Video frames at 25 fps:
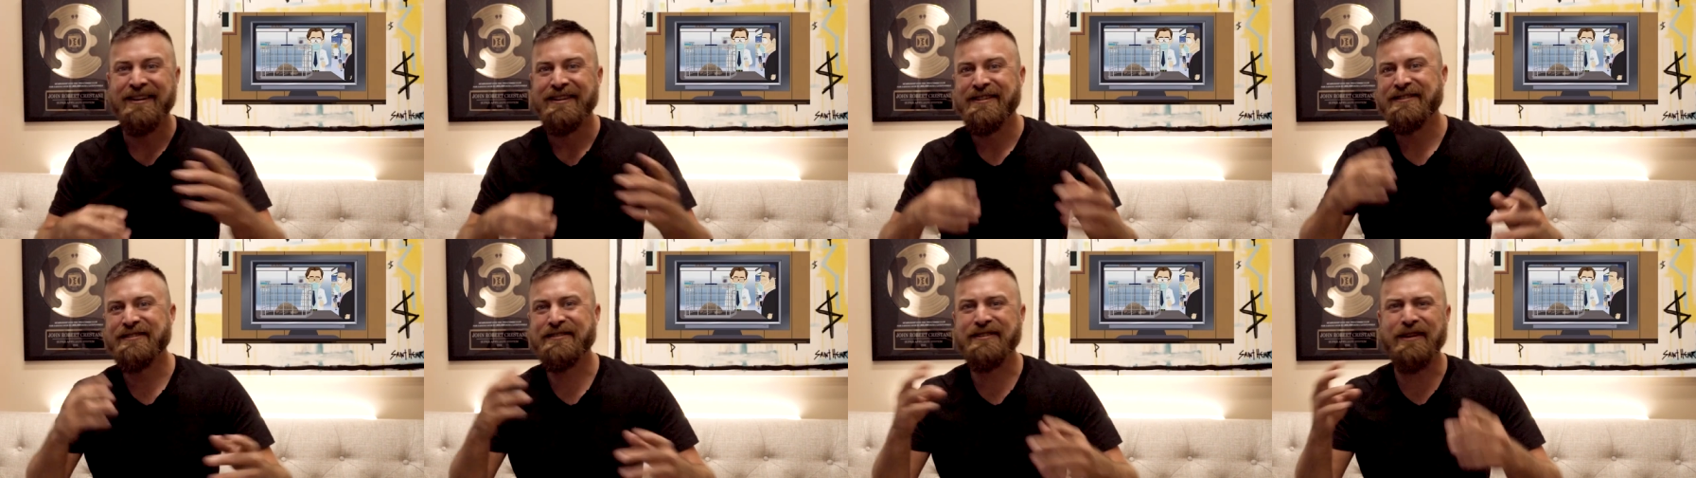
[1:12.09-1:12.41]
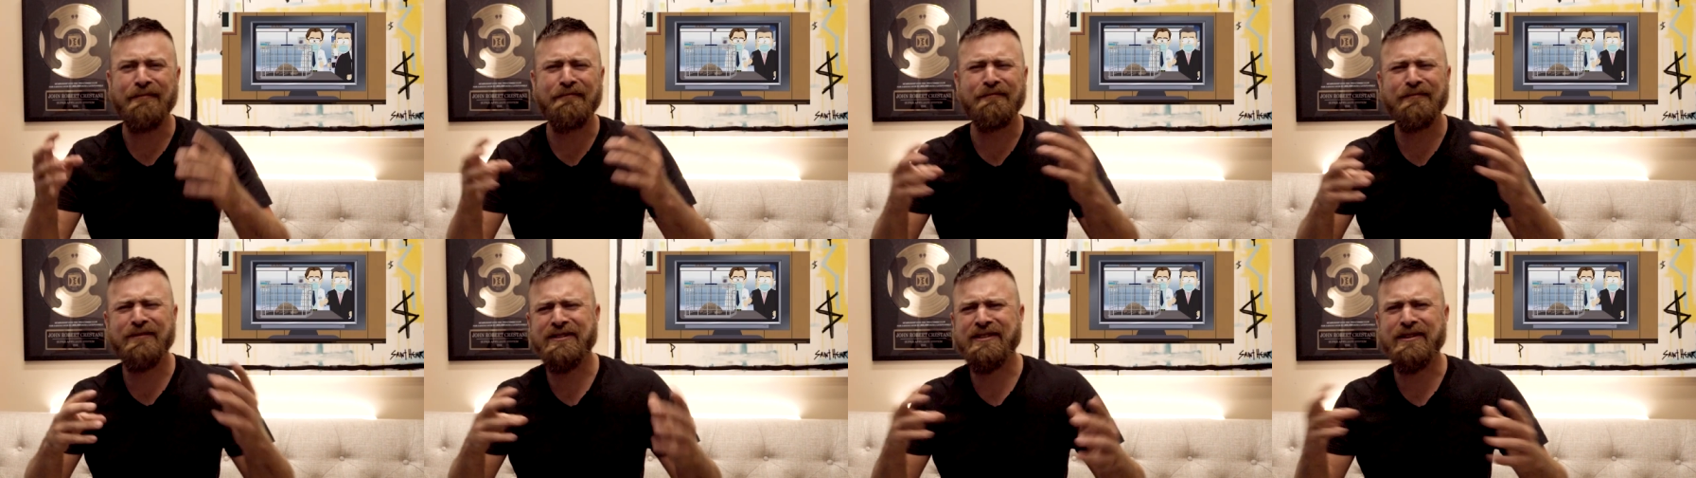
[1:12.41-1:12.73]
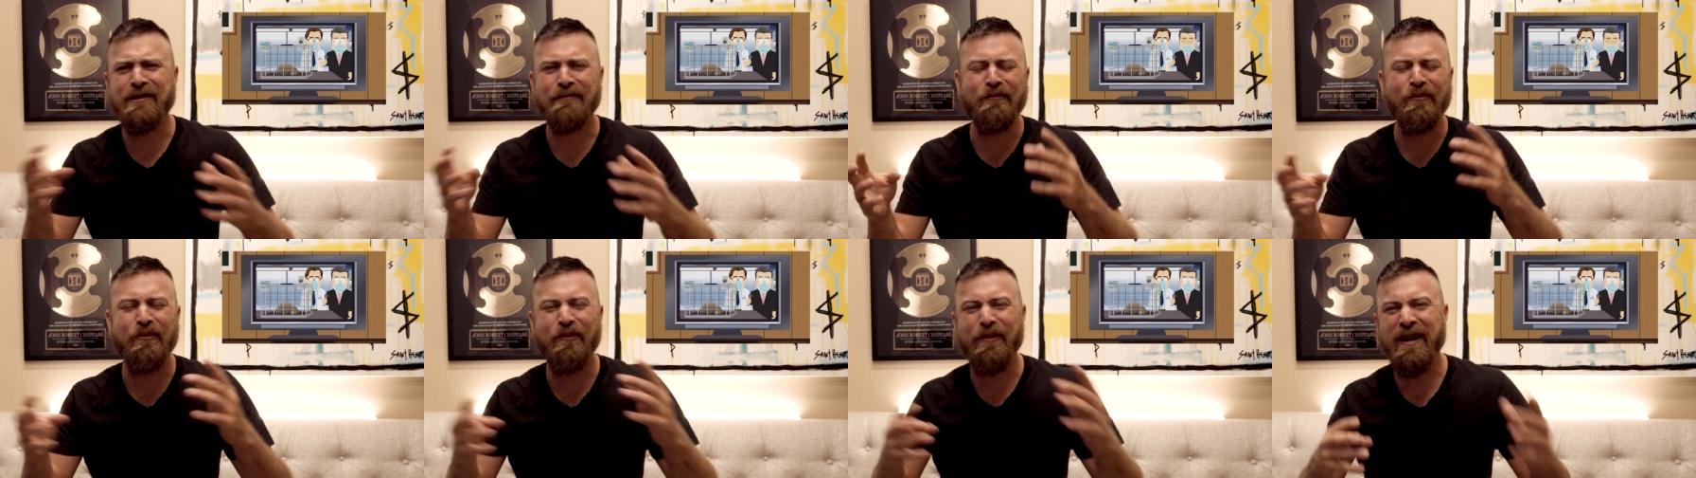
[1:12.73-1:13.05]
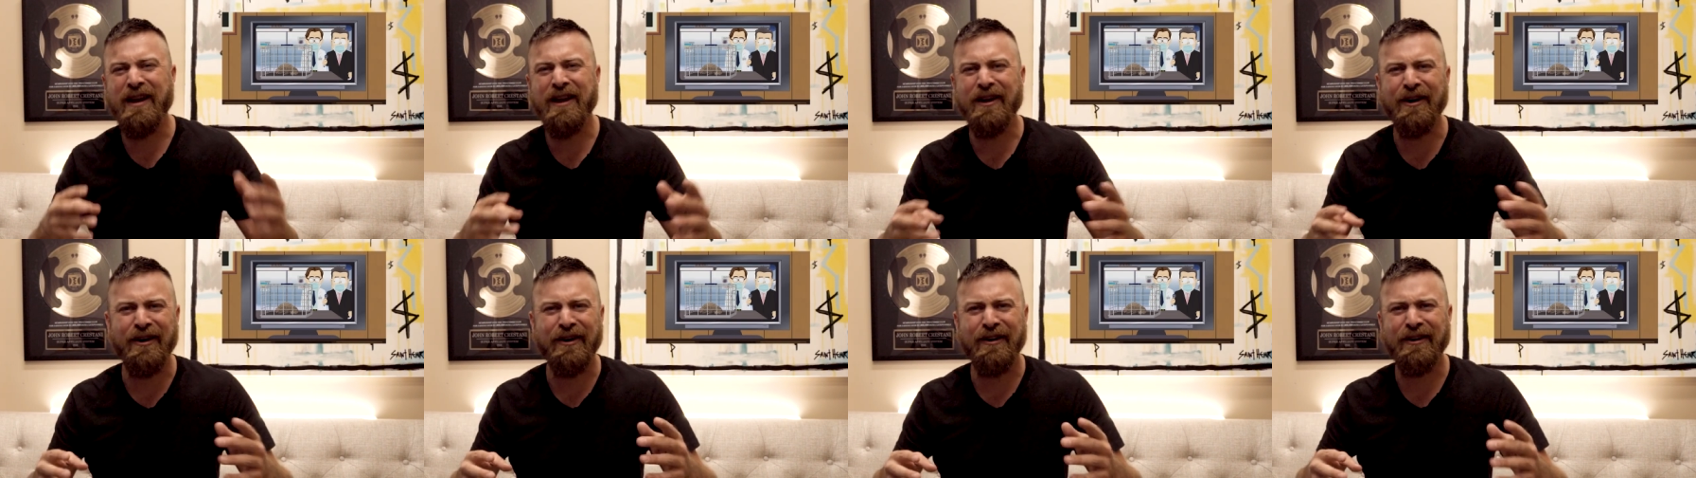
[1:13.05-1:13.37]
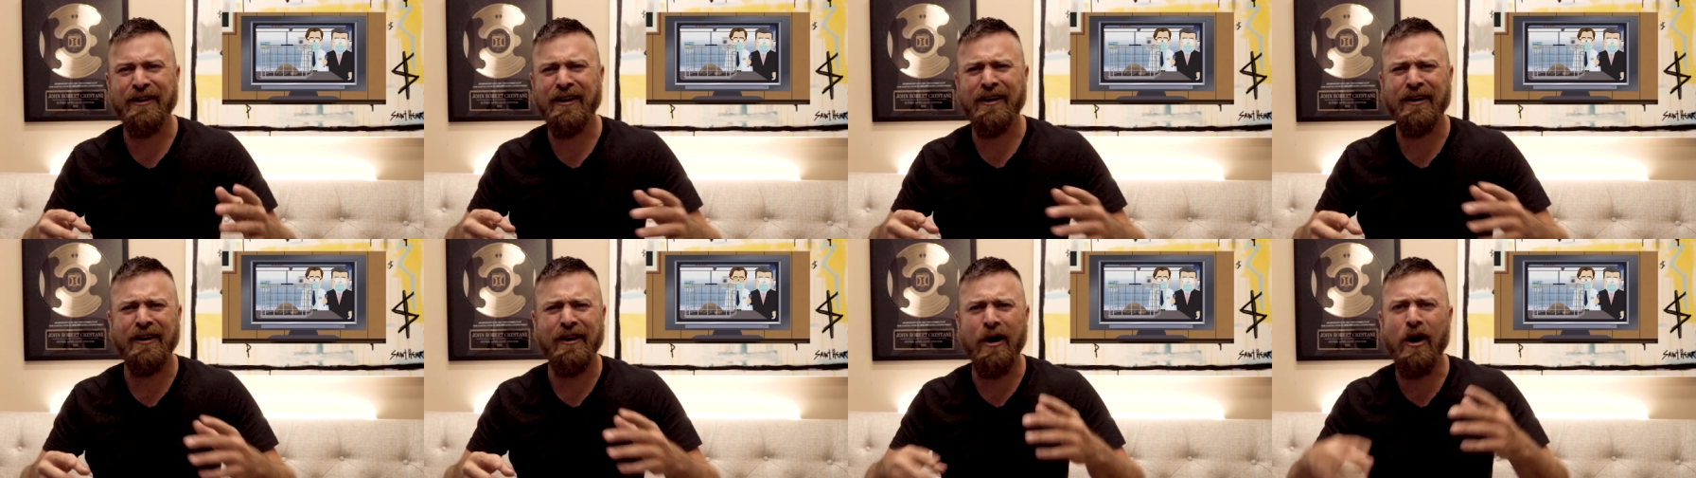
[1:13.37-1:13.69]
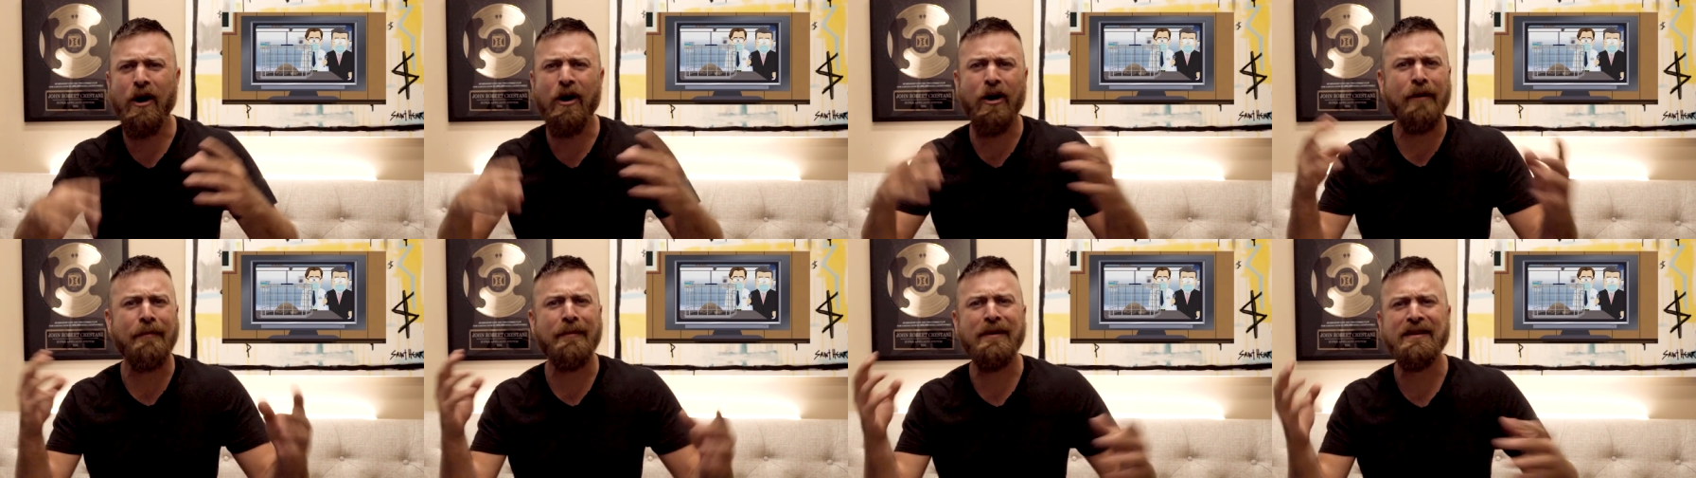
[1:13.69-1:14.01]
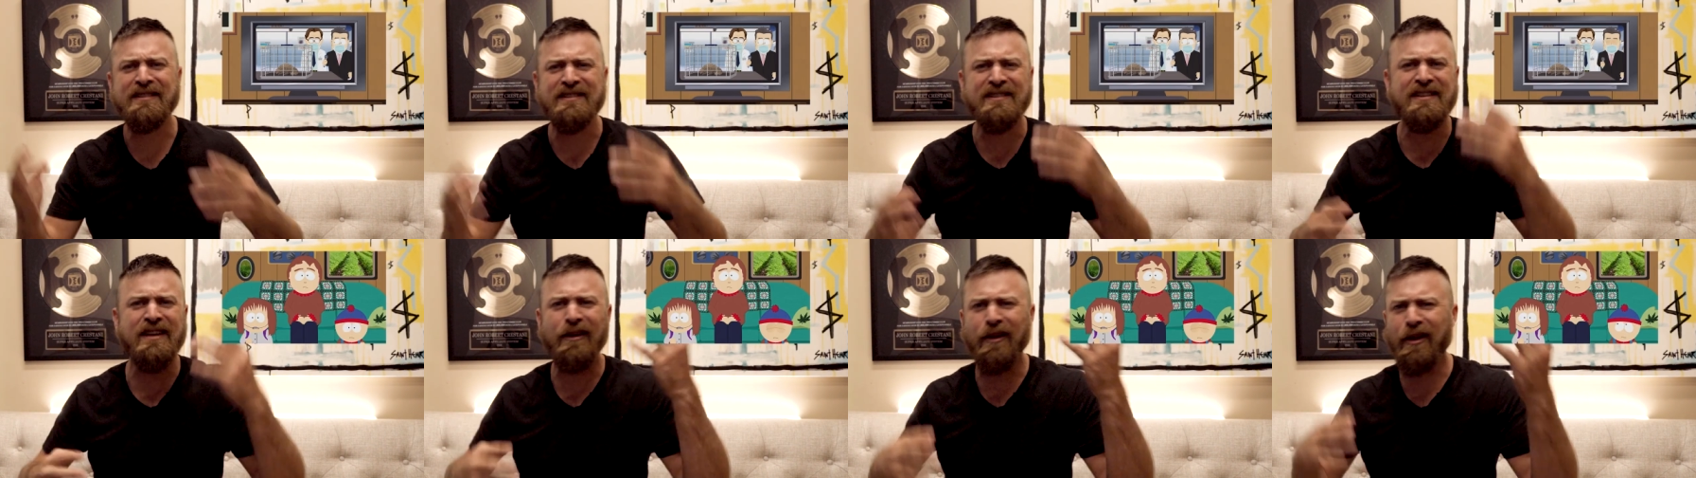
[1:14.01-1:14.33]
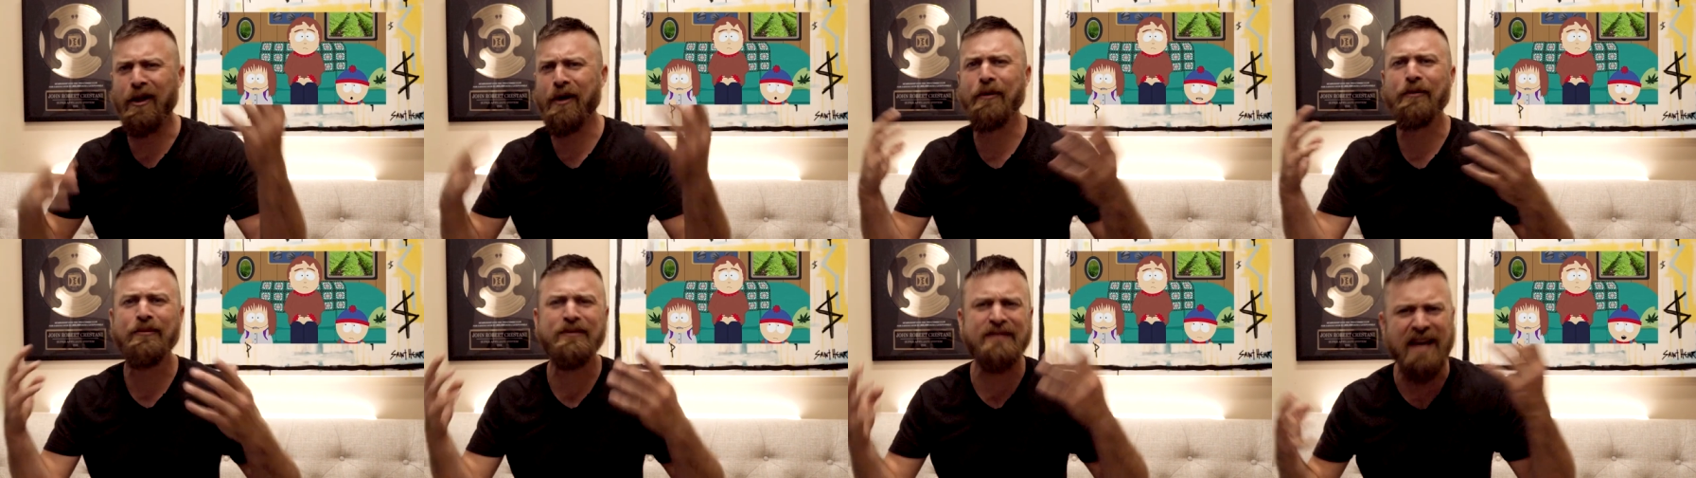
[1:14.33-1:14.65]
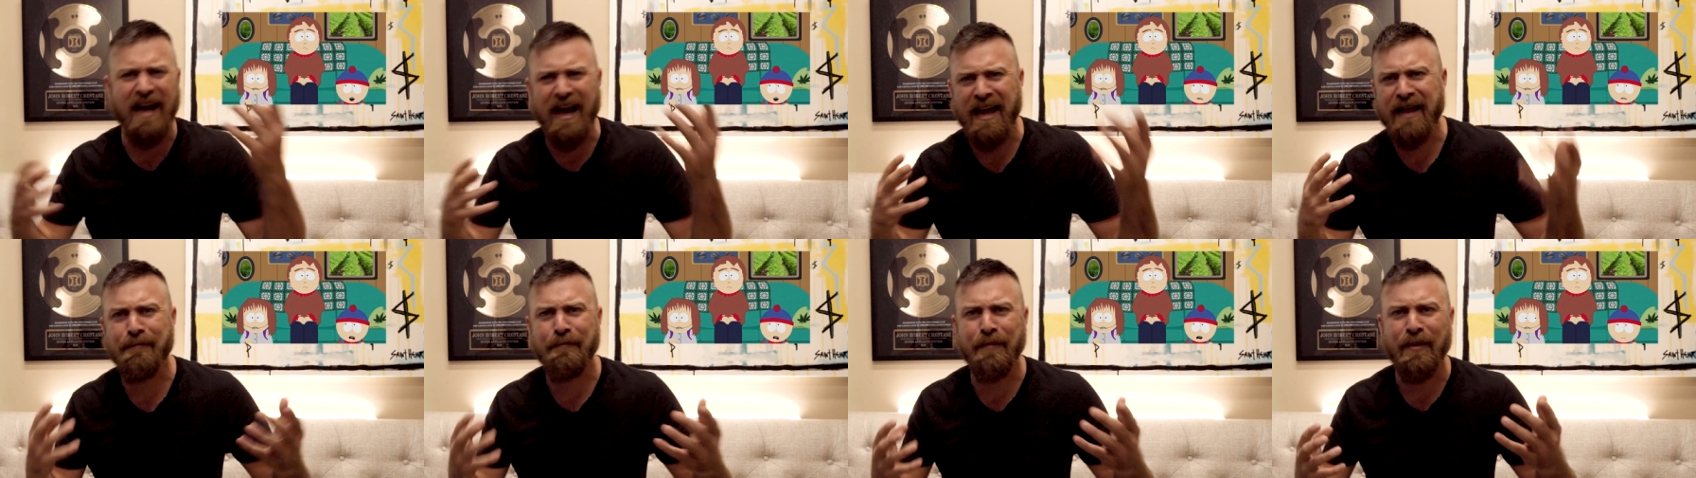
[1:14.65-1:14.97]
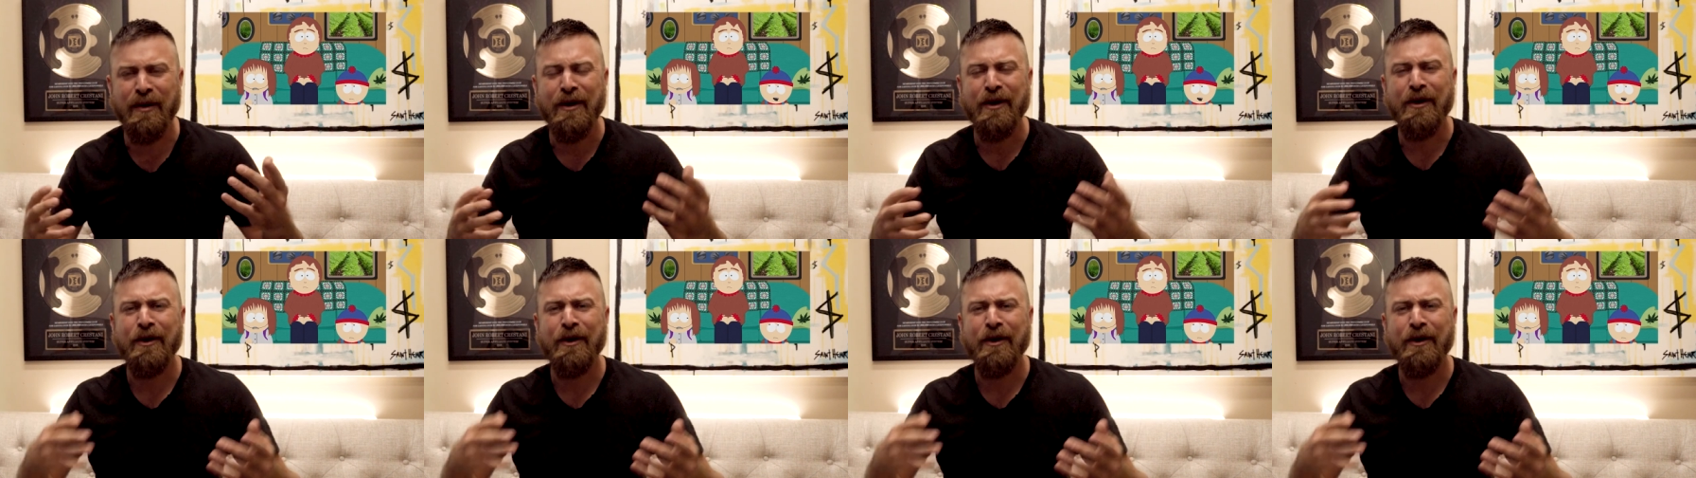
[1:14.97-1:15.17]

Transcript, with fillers: some, some weird uh, armadillo-type